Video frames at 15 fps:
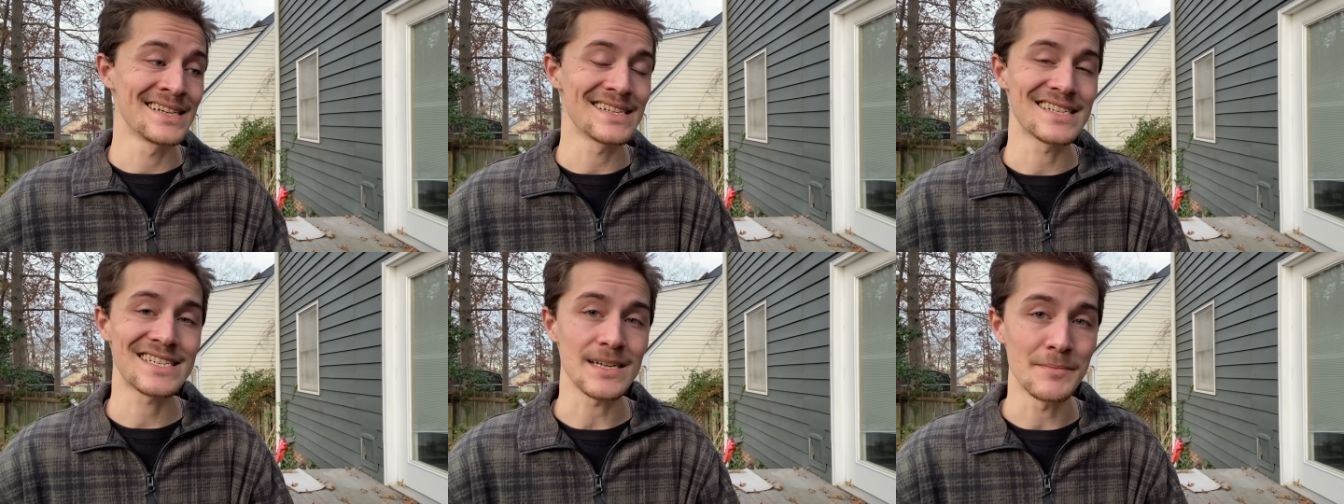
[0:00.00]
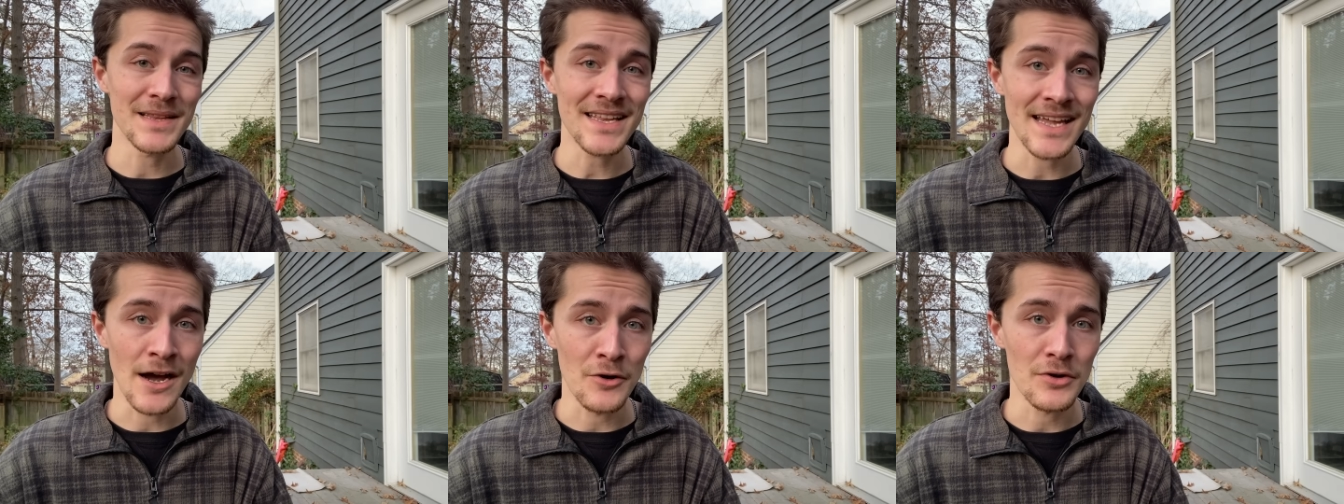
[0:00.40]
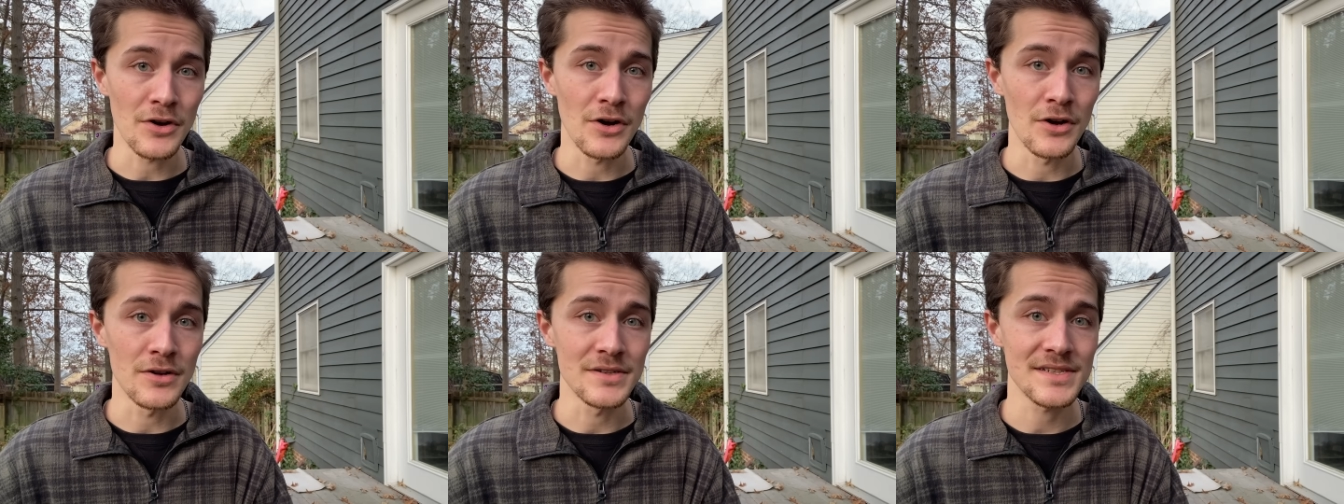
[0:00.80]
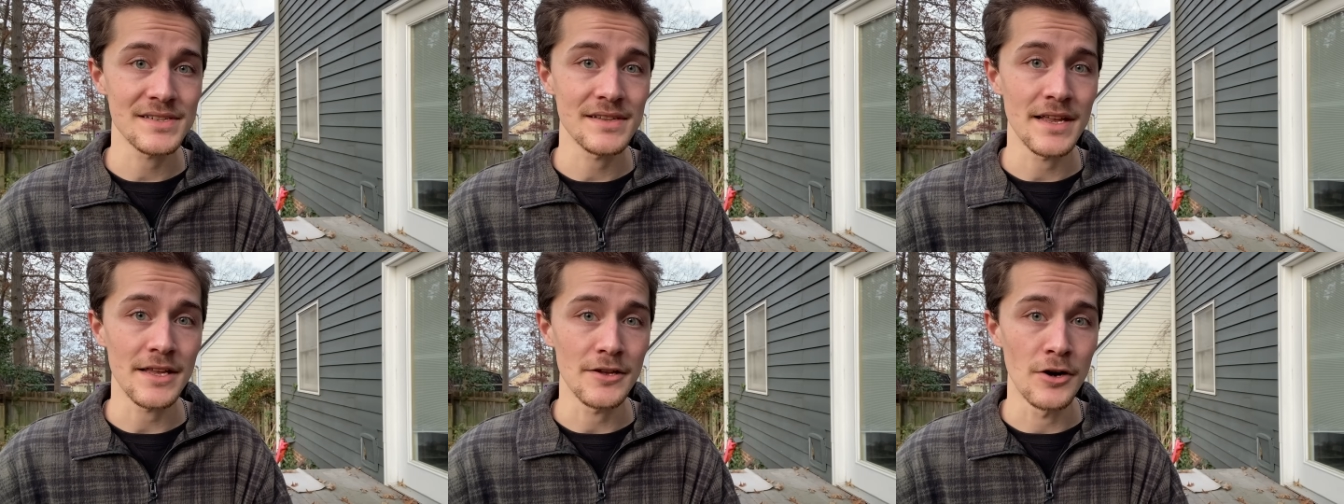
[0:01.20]
some of the alcohols
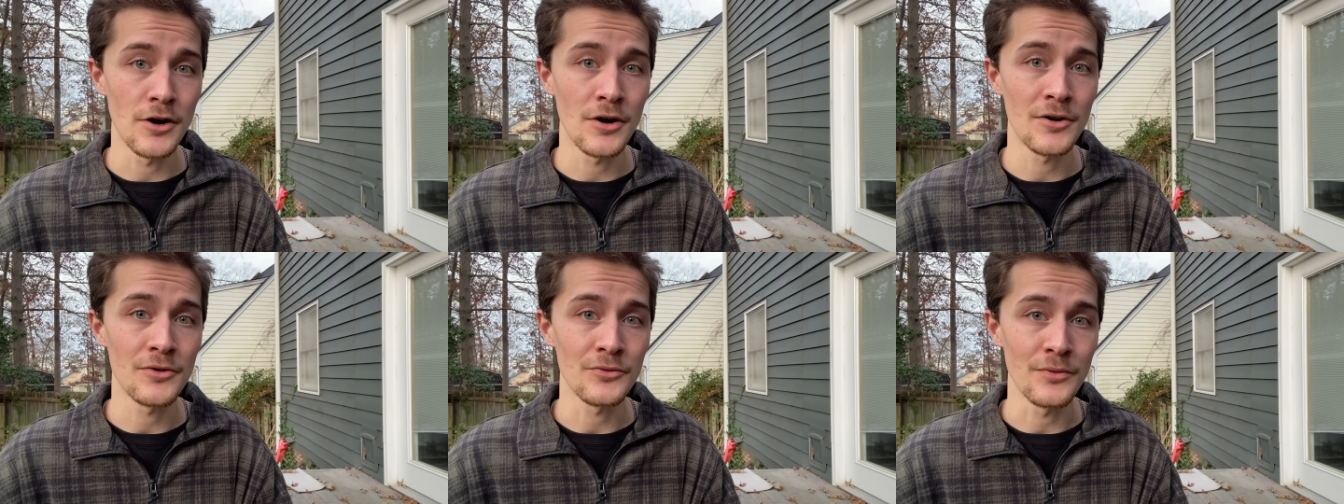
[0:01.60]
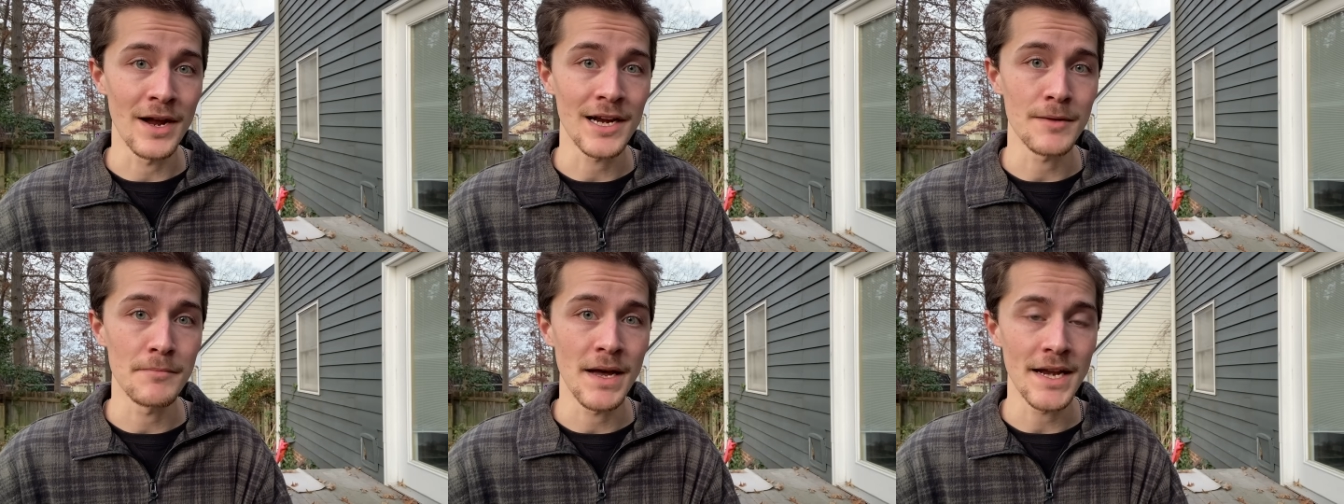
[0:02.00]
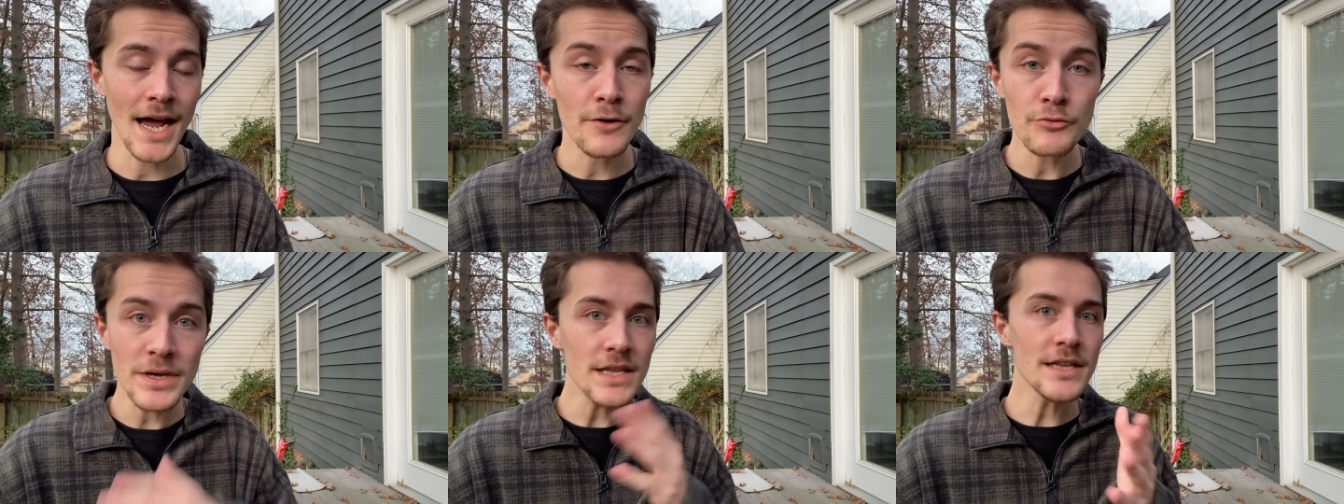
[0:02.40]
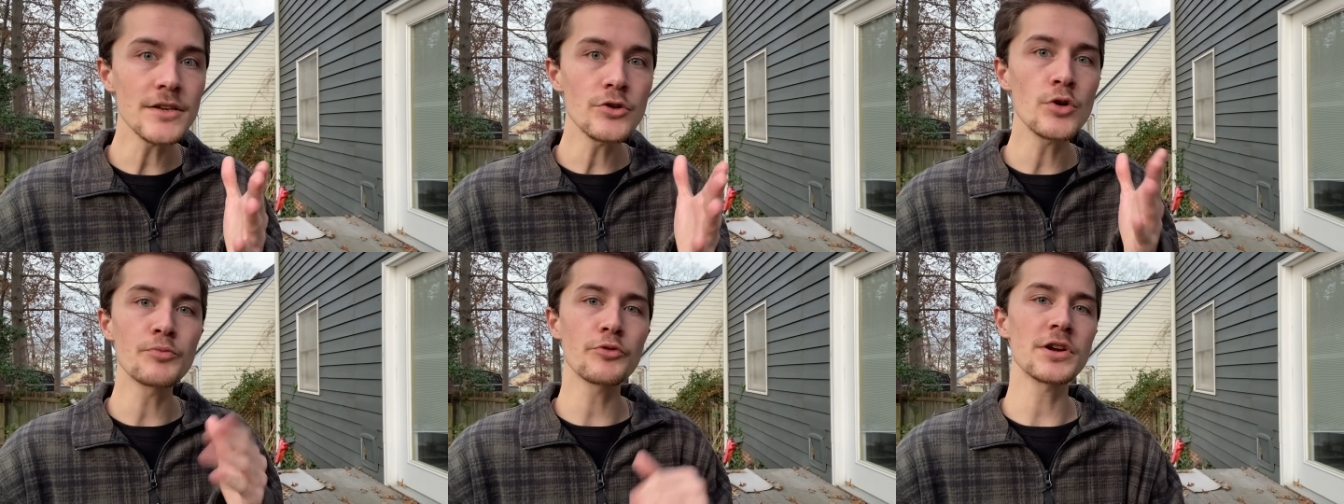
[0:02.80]
that y'all recommend. I really
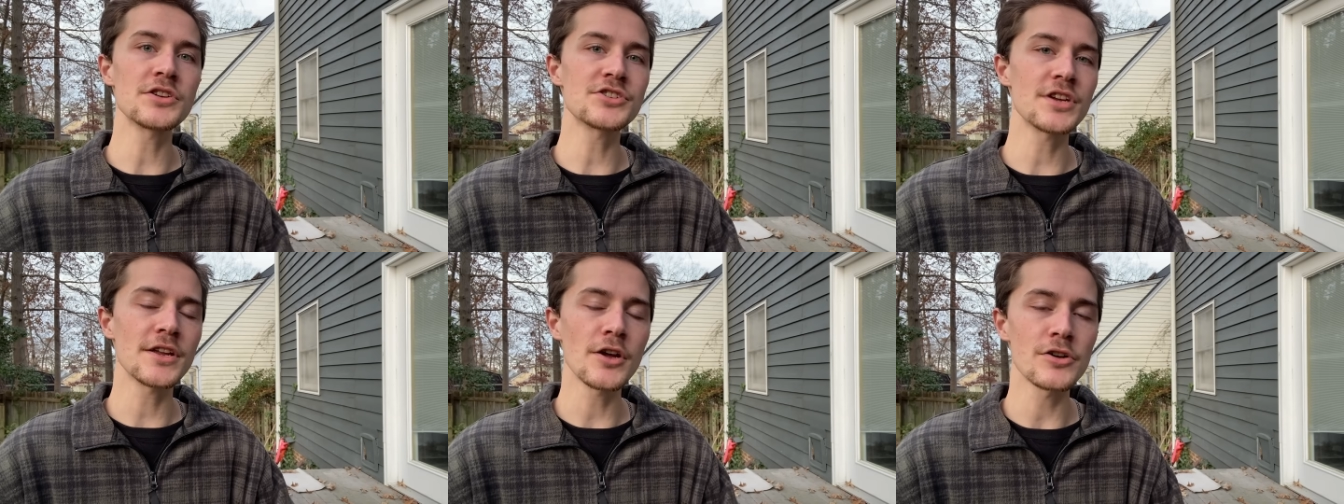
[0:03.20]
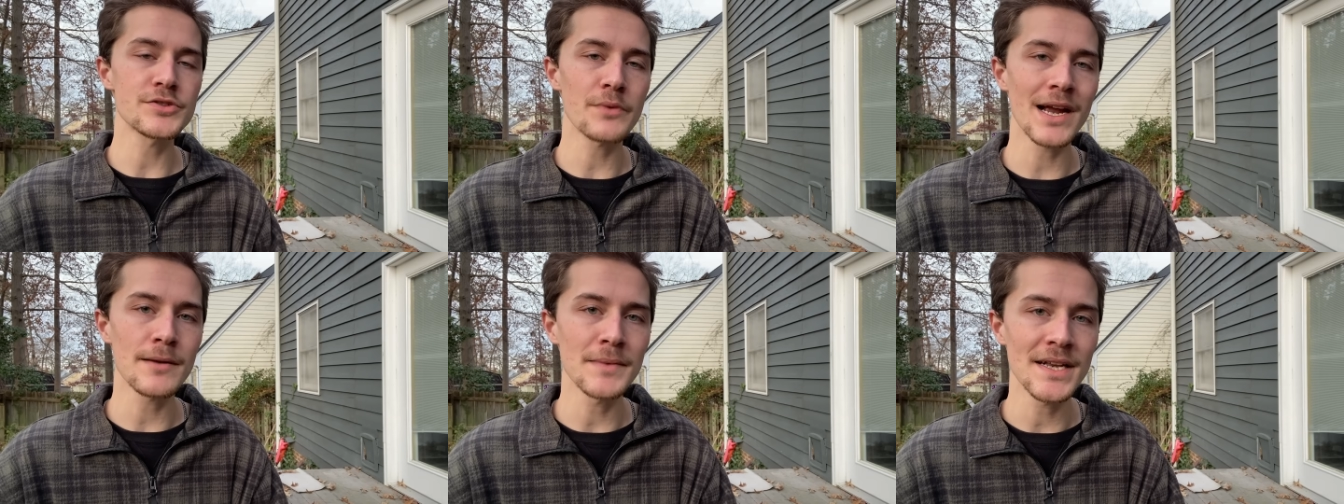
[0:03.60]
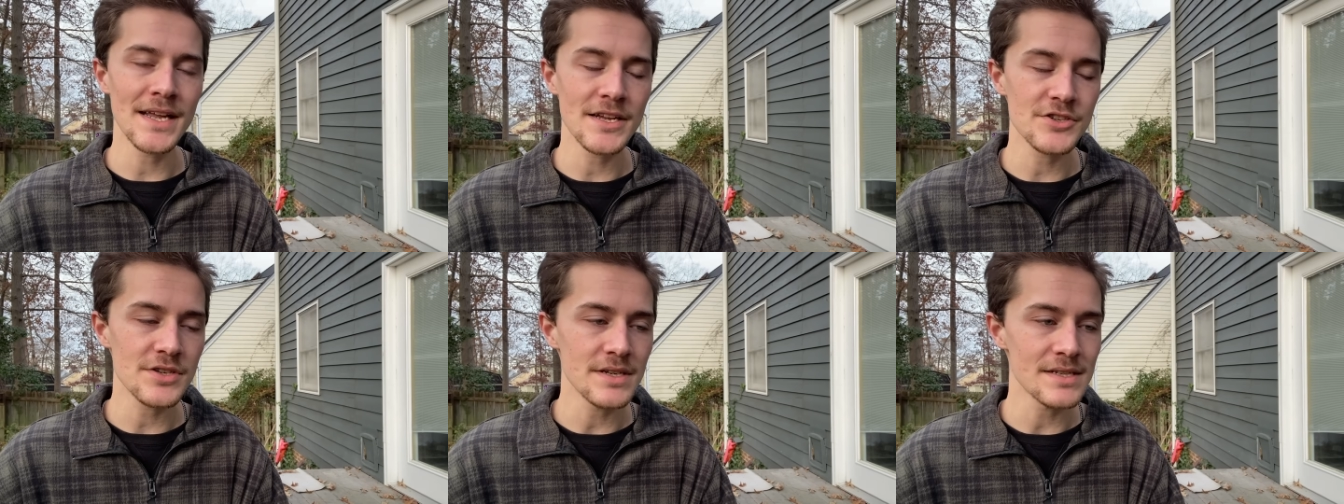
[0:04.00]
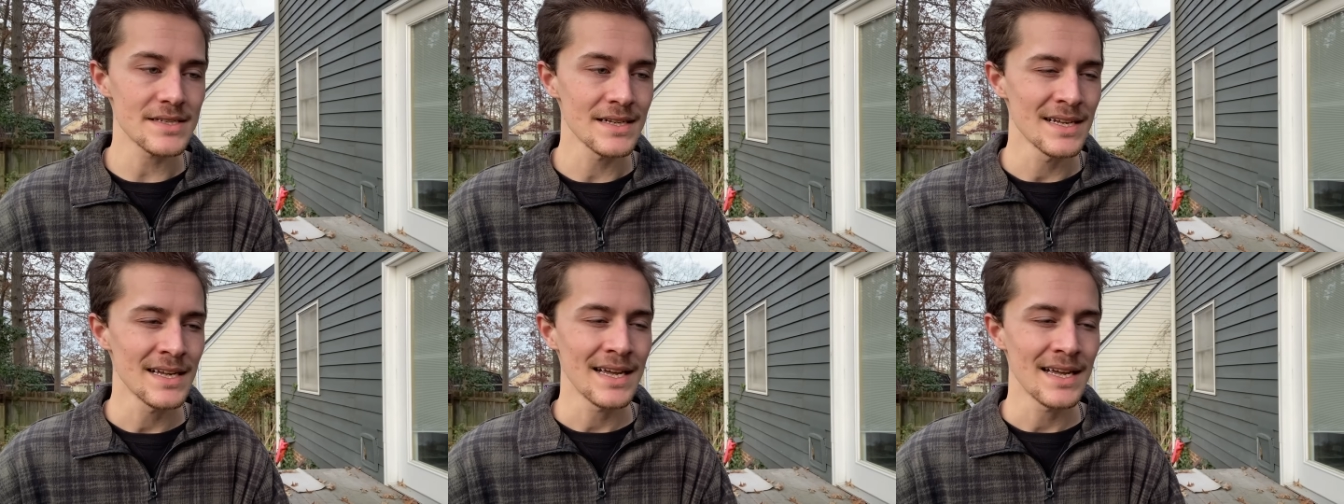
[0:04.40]
do appreciate y'all's recommendations.